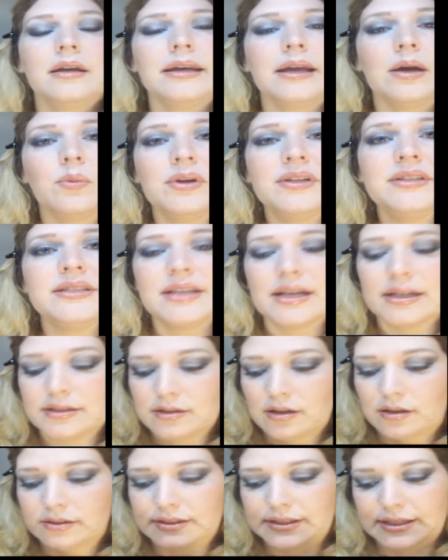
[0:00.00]
Now once
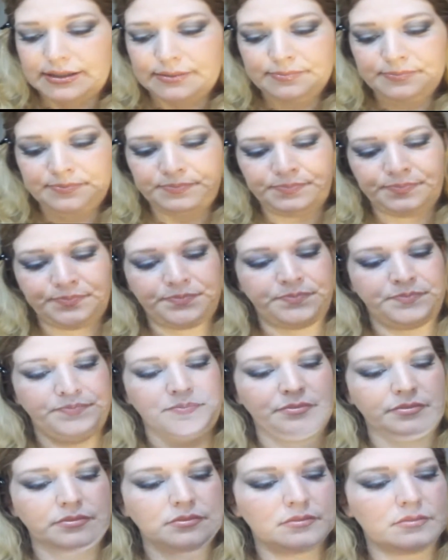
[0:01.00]
that's all done,
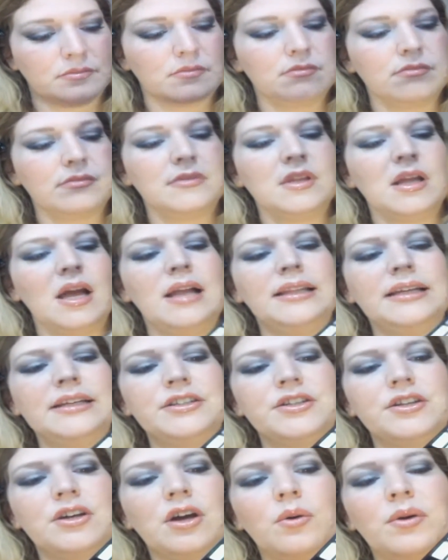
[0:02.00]
I
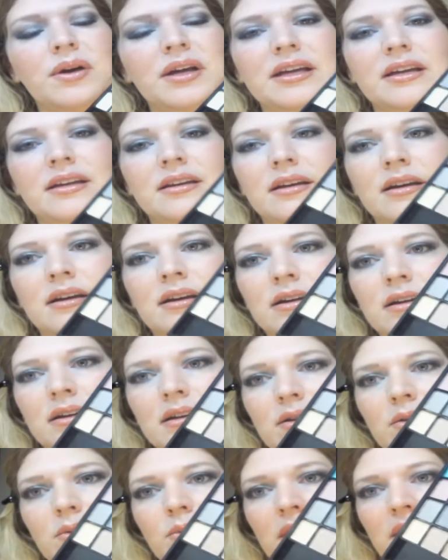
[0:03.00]
like to go in
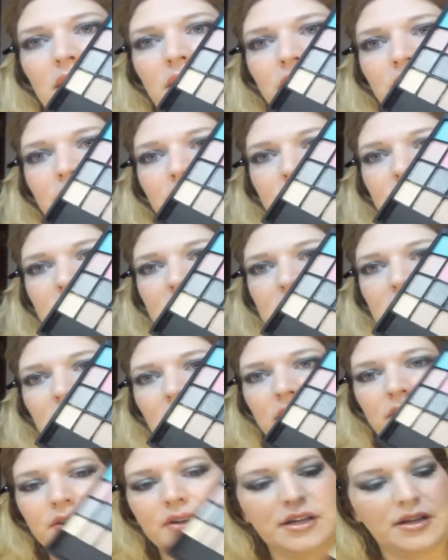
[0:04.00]
with this
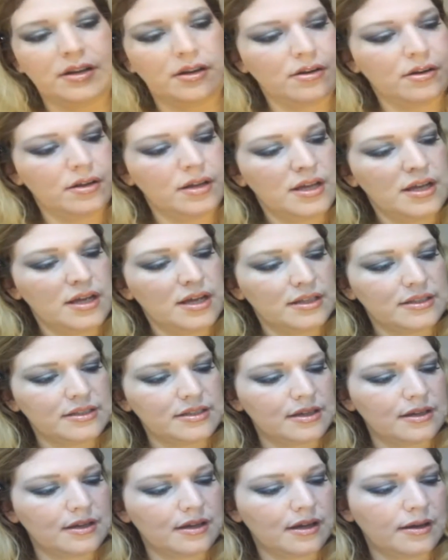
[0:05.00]
color here.
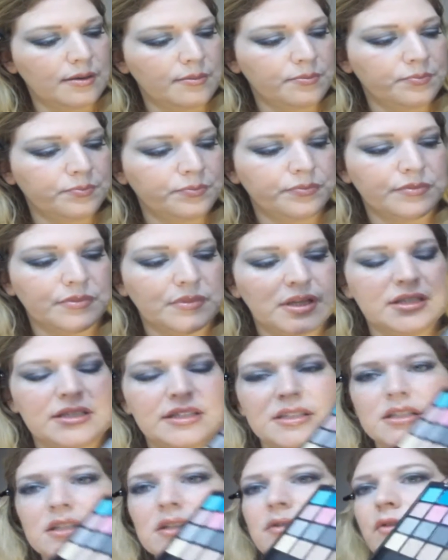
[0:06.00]

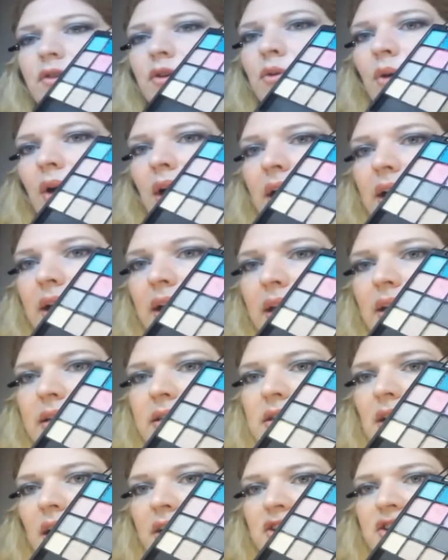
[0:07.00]
It's a silver gray and
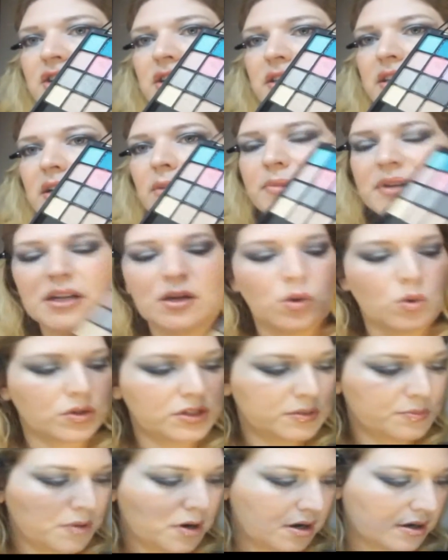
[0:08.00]
it's got just a little bit of
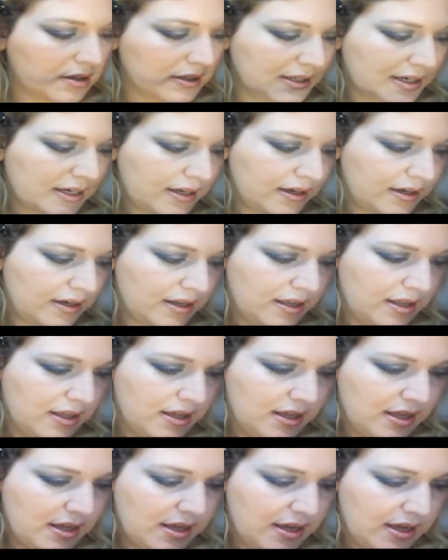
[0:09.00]
gold sparkle in it.
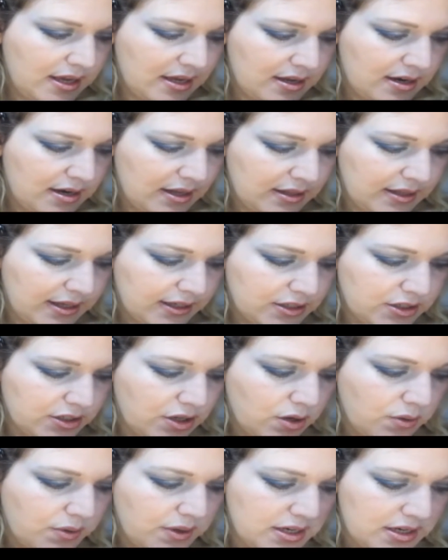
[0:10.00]
And I like to
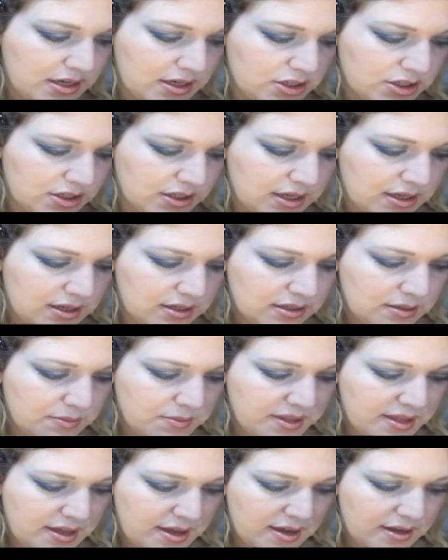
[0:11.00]
go in and just get
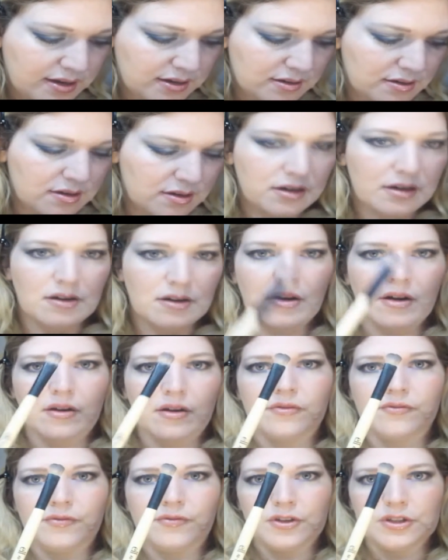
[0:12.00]
some of that on
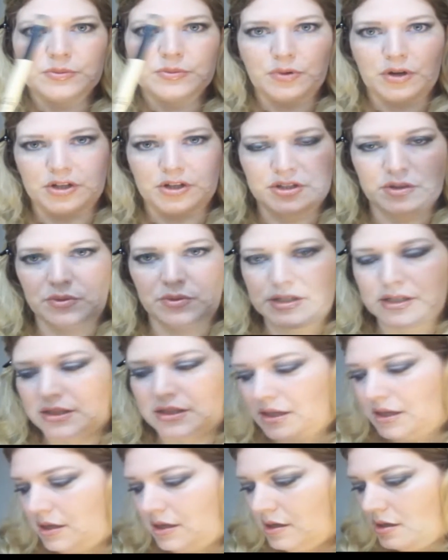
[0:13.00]
our first brush that we
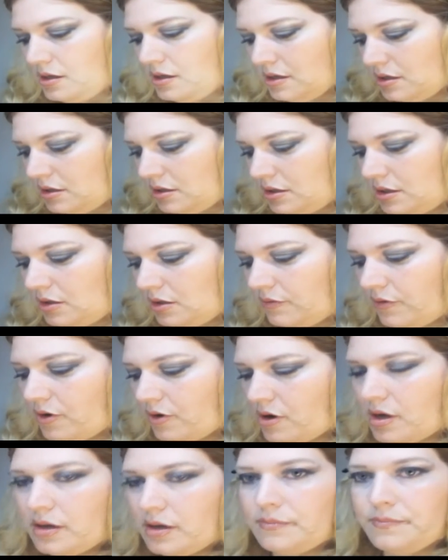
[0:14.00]
did the
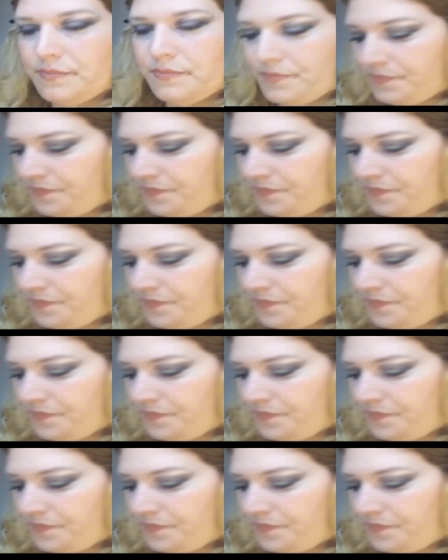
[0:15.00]
silver on.